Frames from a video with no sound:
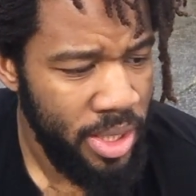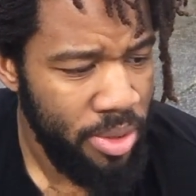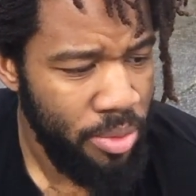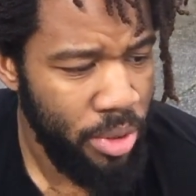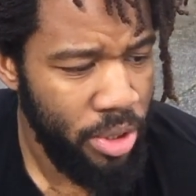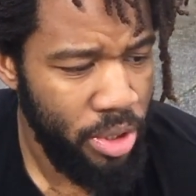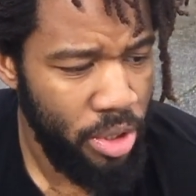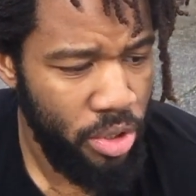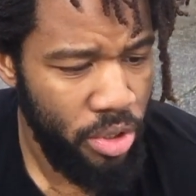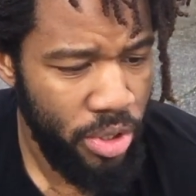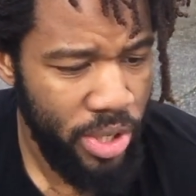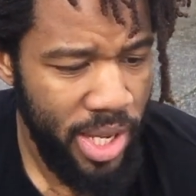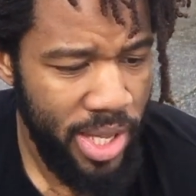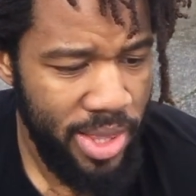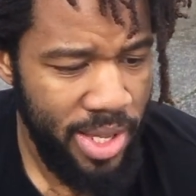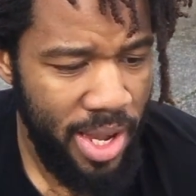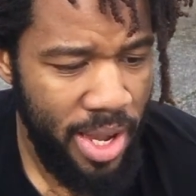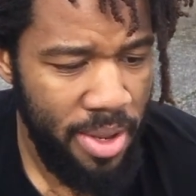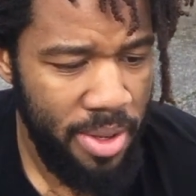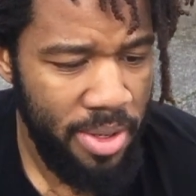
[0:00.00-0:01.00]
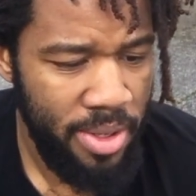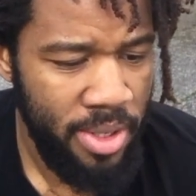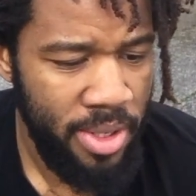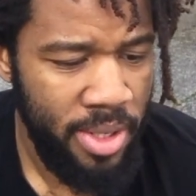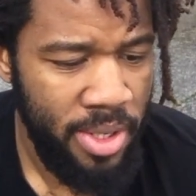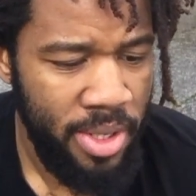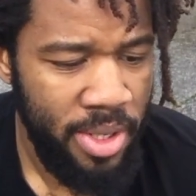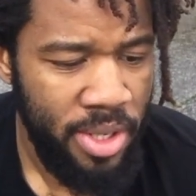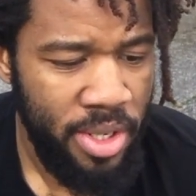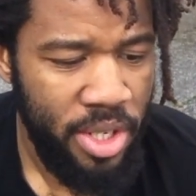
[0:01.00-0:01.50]
we're going to look at that
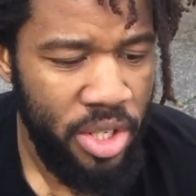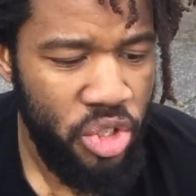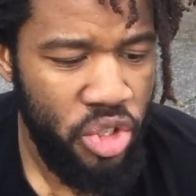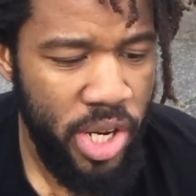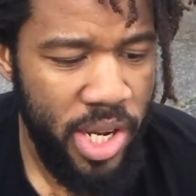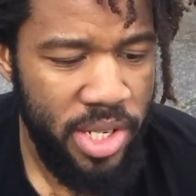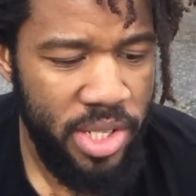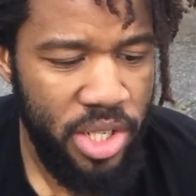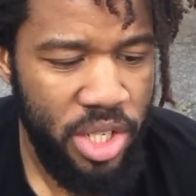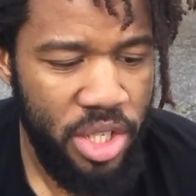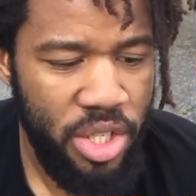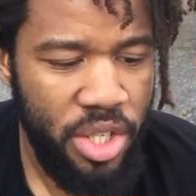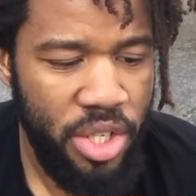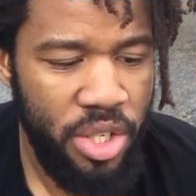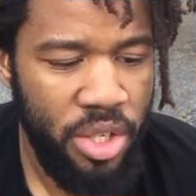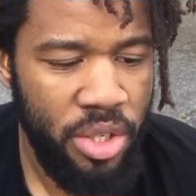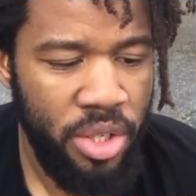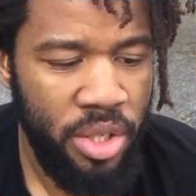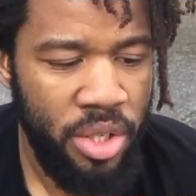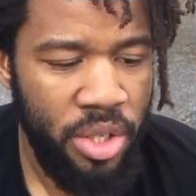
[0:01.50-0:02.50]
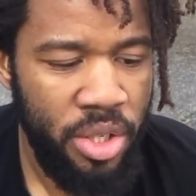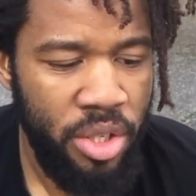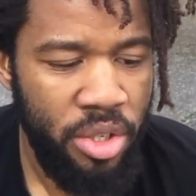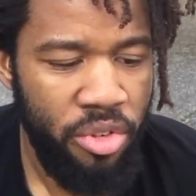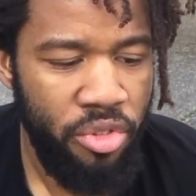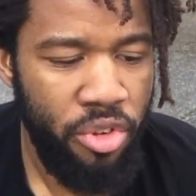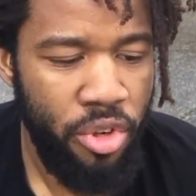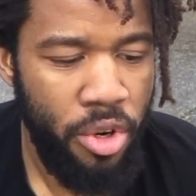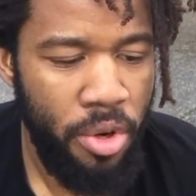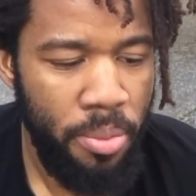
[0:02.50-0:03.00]
transition
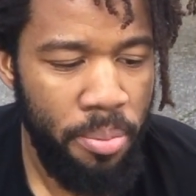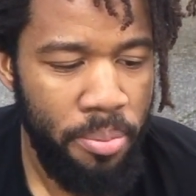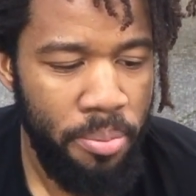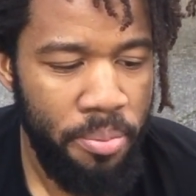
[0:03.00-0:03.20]
from